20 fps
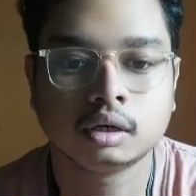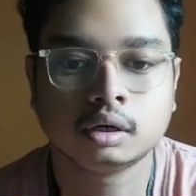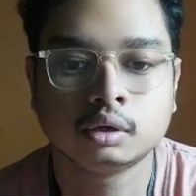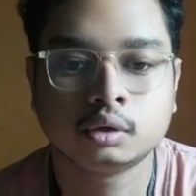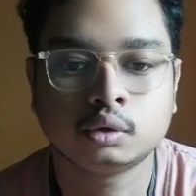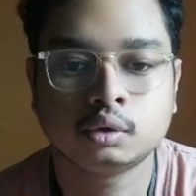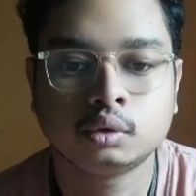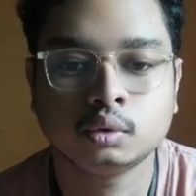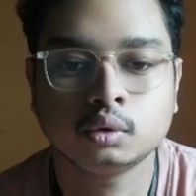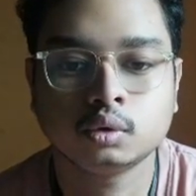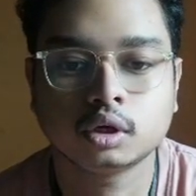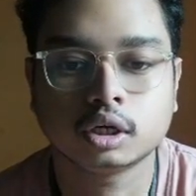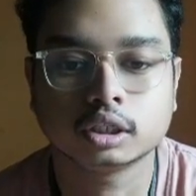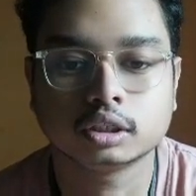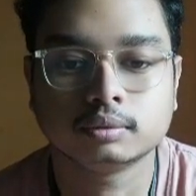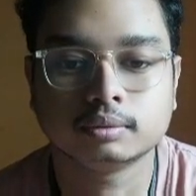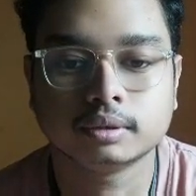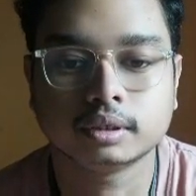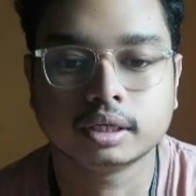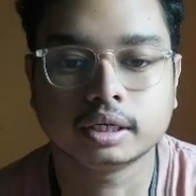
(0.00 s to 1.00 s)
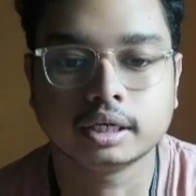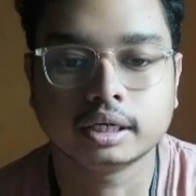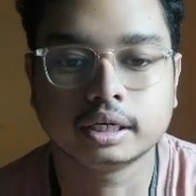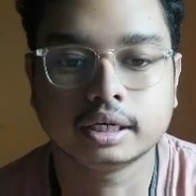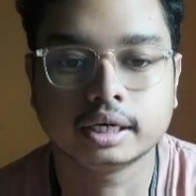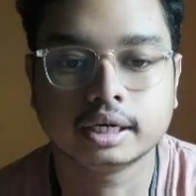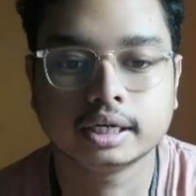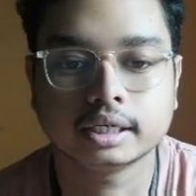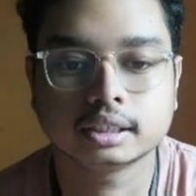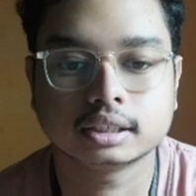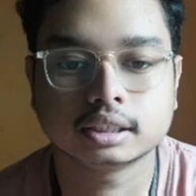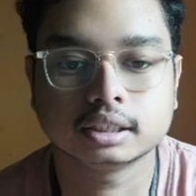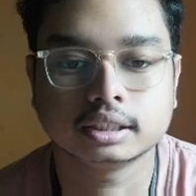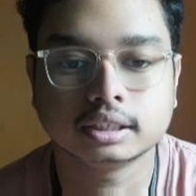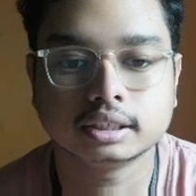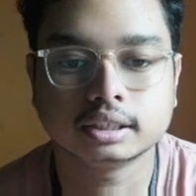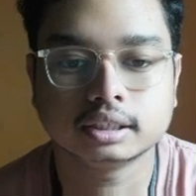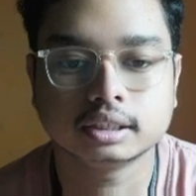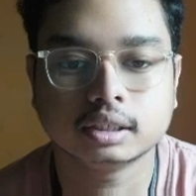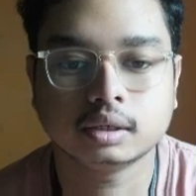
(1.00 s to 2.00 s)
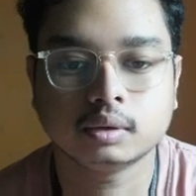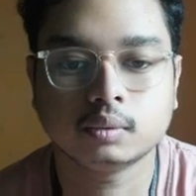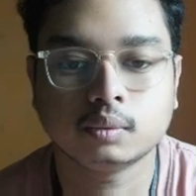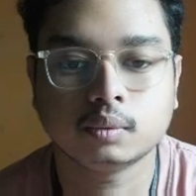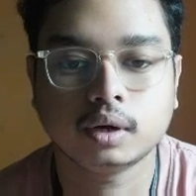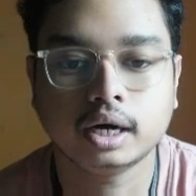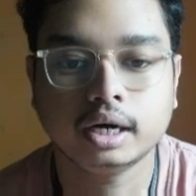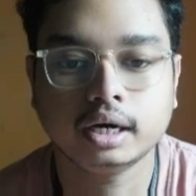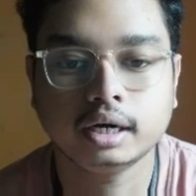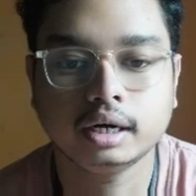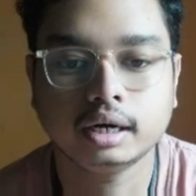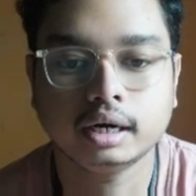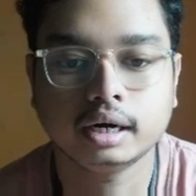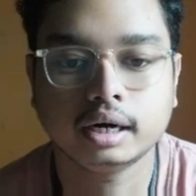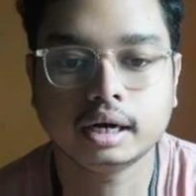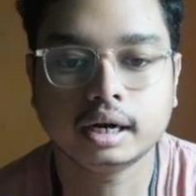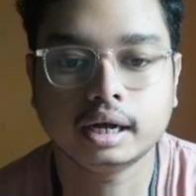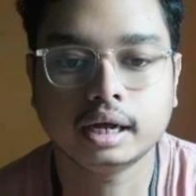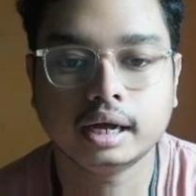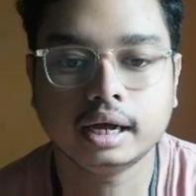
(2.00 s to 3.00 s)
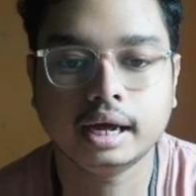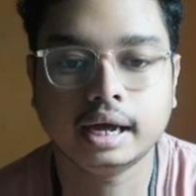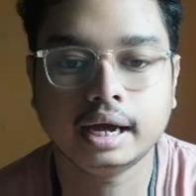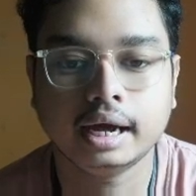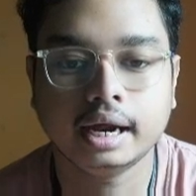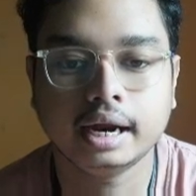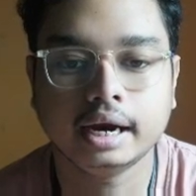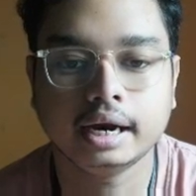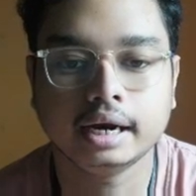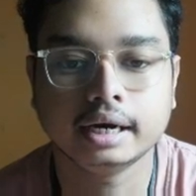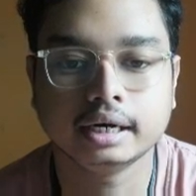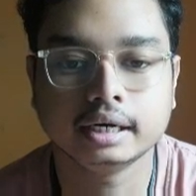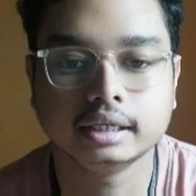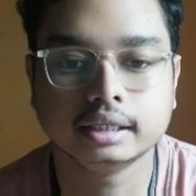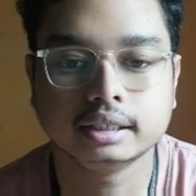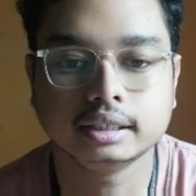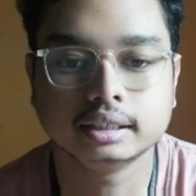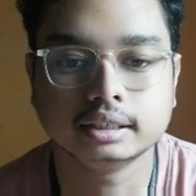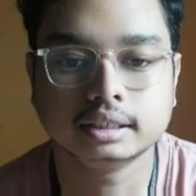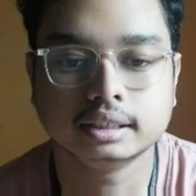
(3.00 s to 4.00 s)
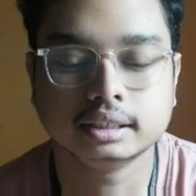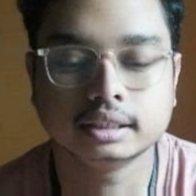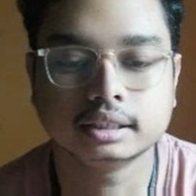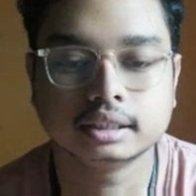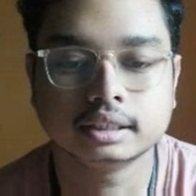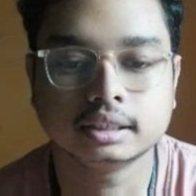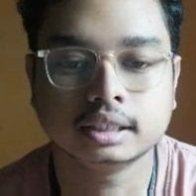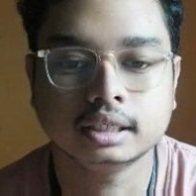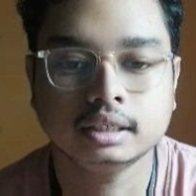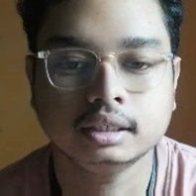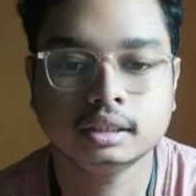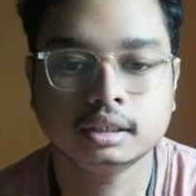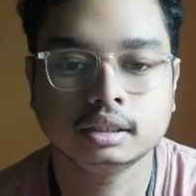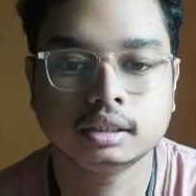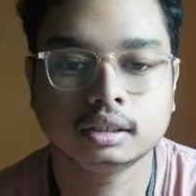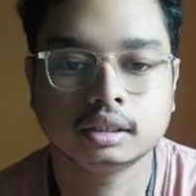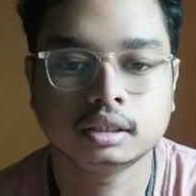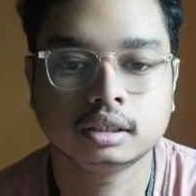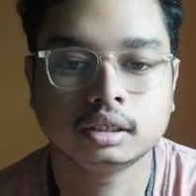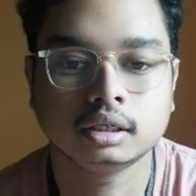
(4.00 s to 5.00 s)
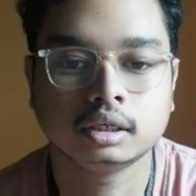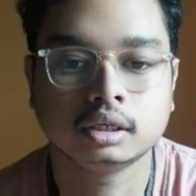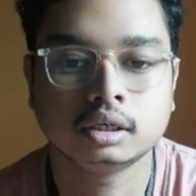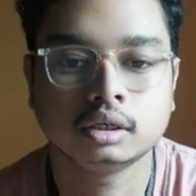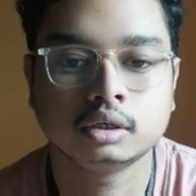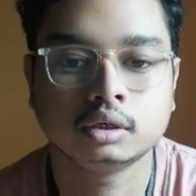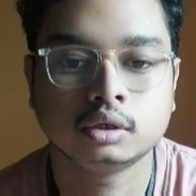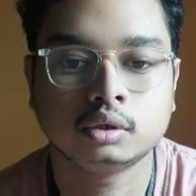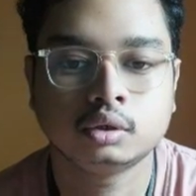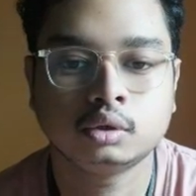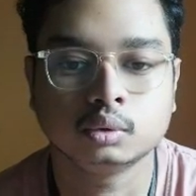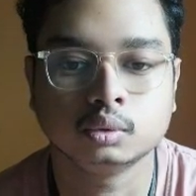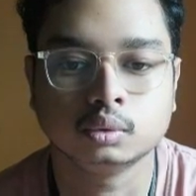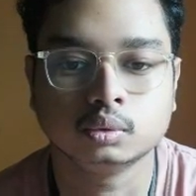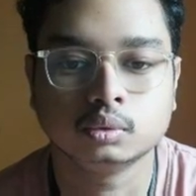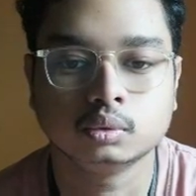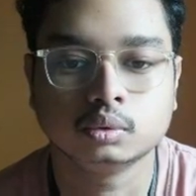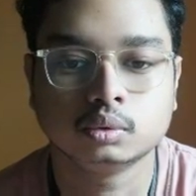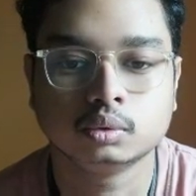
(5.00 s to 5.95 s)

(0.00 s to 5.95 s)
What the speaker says: 2 Gauge butane interaction. This is the 1 and this is the 2.